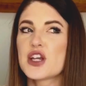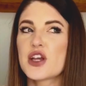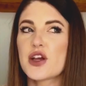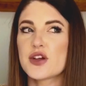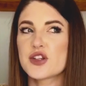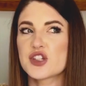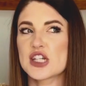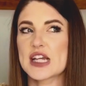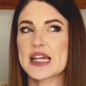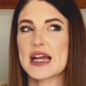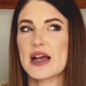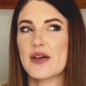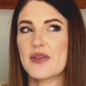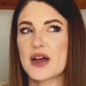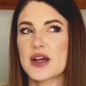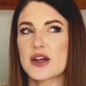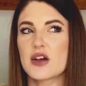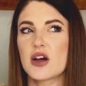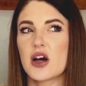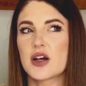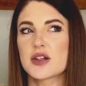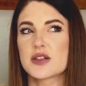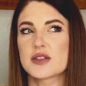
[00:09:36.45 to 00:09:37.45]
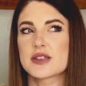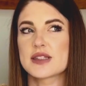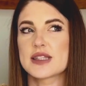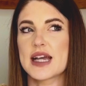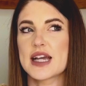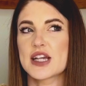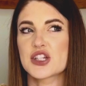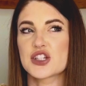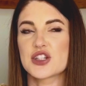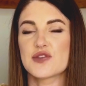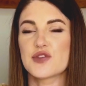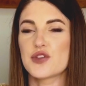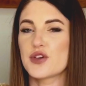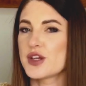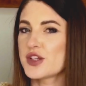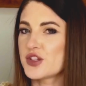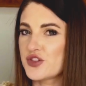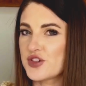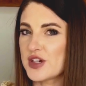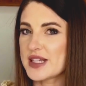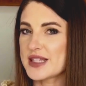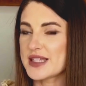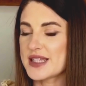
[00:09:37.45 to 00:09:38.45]
go and check out that garden section if you're
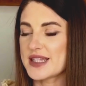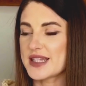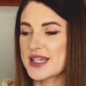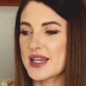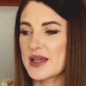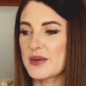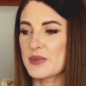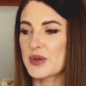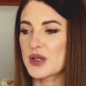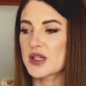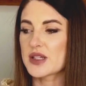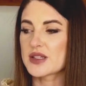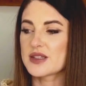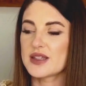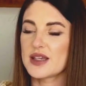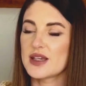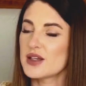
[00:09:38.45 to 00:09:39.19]
interested in it because it,